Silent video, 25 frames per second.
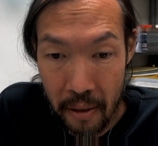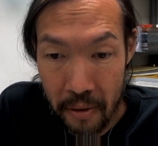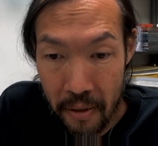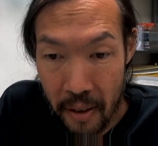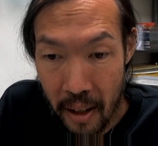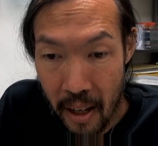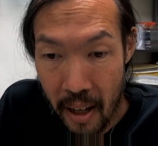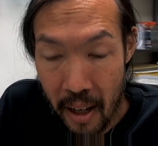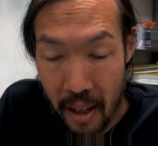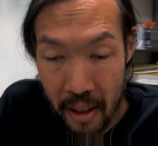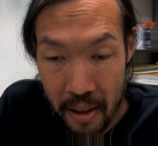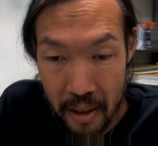If
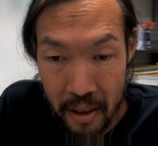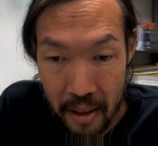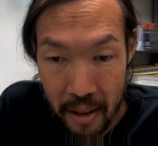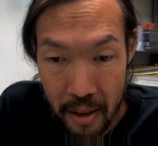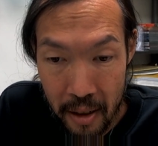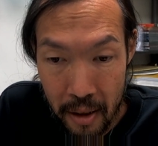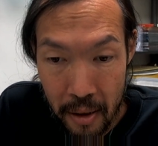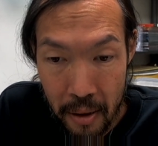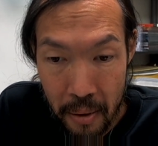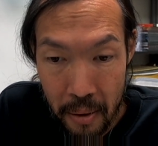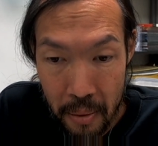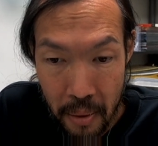I actually
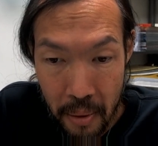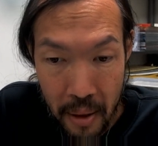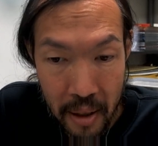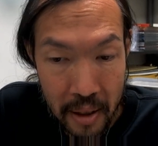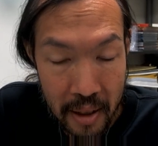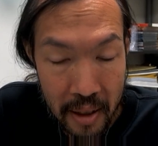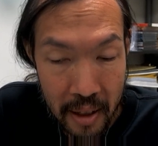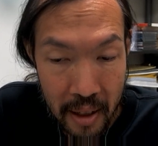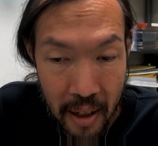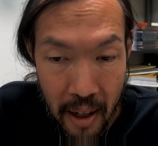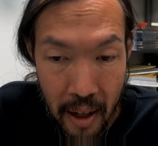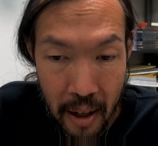do
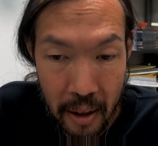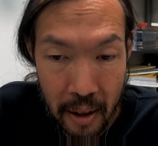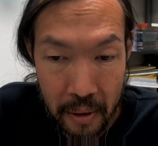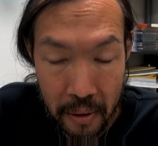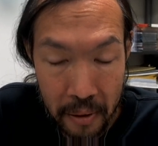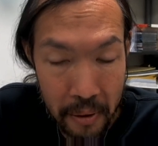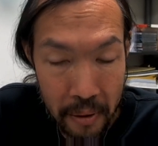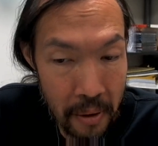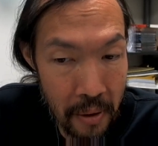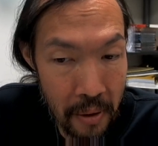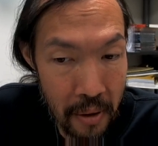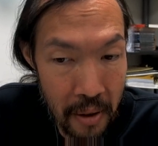rent it out
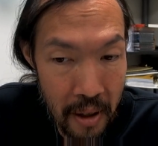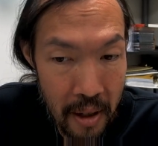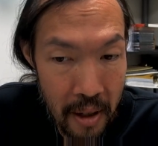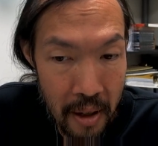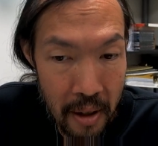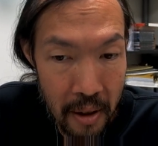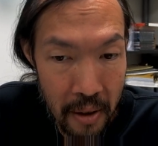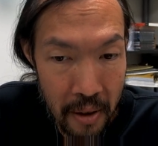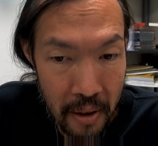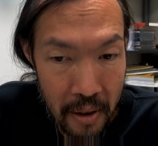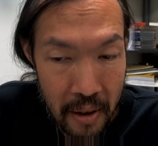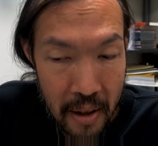for a
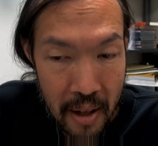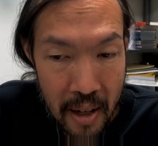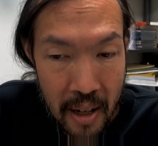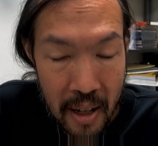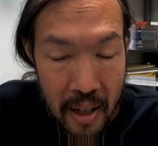year,